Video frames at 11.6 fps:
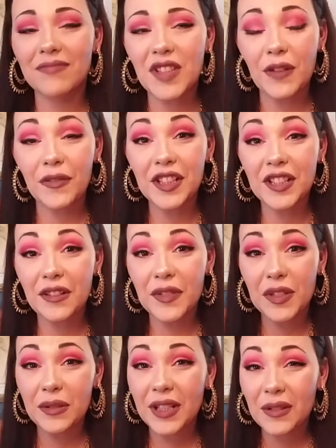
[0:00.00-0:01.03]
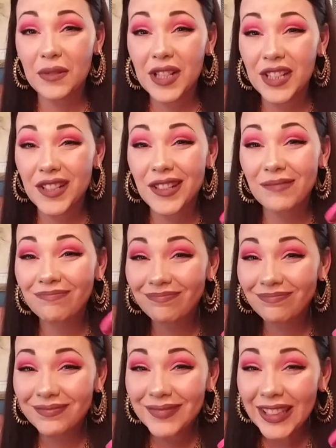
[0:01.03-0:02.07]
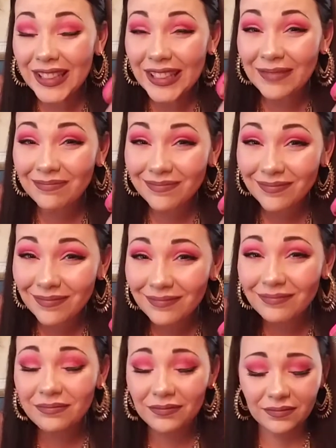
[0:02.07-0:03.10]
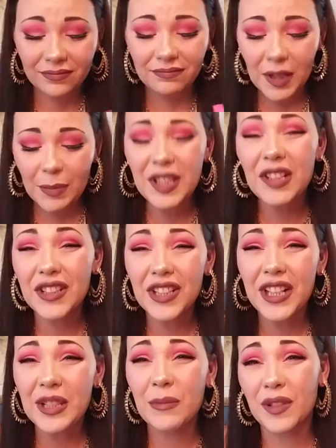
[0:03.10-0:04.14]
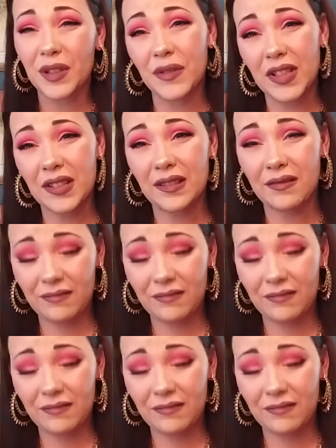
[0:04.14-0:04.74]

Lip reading: Jeffree Star, if you do get to watch, honey, maybe talk to your customer service.